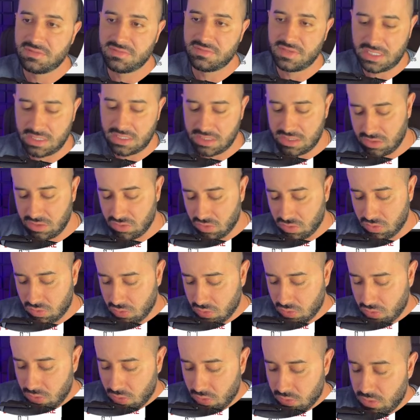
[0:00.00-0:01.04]
come here to
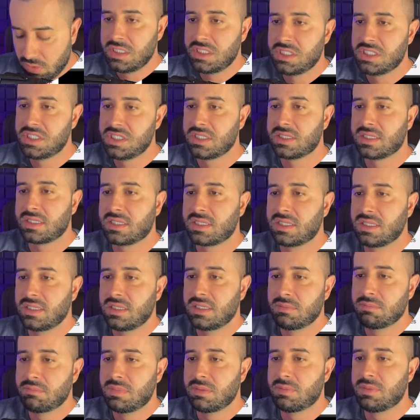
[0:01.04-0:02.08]
Google and type
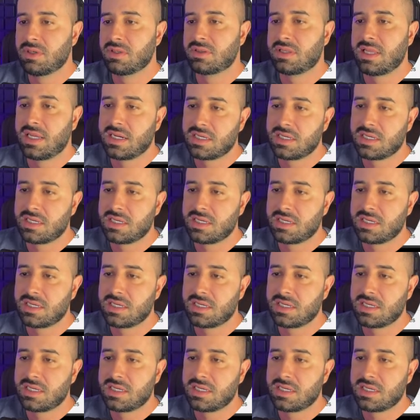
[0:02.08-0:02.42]
in ad